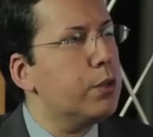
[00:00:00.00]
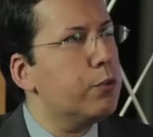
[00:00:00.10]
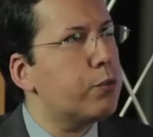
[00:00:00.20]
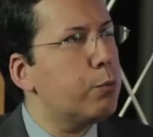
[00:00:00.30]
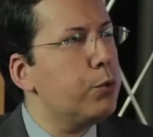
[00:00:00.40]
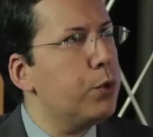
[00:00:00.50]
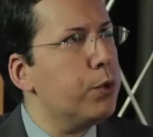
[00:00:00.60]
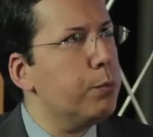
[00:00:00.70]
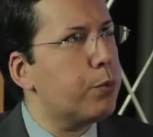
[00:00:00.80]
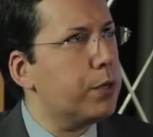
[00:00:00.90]
From
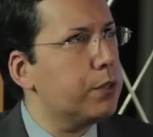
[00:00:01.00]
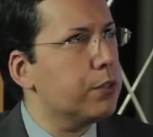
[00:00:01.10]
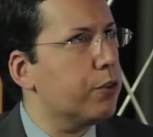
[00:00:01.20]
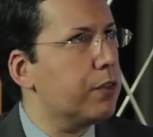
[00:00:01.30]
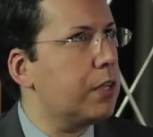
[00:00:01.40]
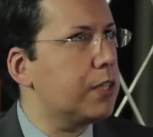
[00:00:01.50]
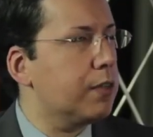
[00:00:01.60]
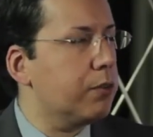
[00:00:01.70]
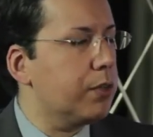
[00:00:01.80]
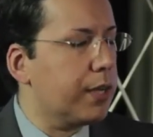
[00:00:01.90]
your impressions over the last
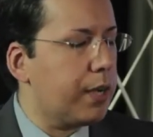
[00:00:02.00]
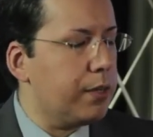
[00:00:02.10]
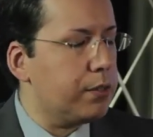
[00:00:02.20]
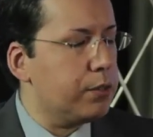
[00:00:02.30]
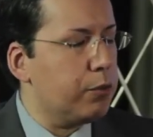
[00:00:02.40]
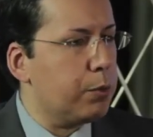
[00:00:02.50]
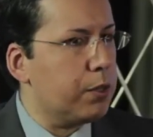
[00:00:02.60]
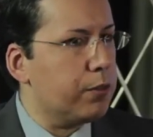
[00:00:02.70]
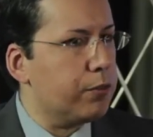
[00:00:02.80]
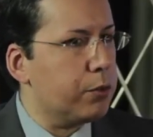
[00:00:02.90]
several decades since you've been
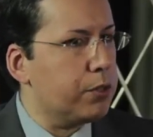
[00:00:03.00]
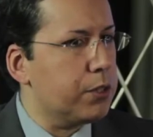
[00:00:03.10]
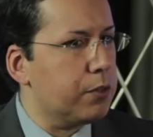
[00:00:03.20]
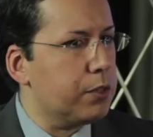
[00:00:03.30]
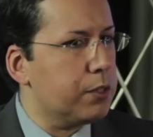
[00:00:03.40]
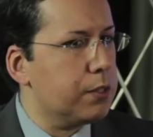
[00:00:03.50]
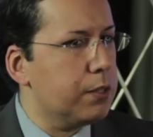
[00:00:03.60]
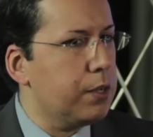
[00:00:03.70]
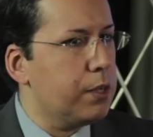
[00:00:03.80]
in the Foreign Service,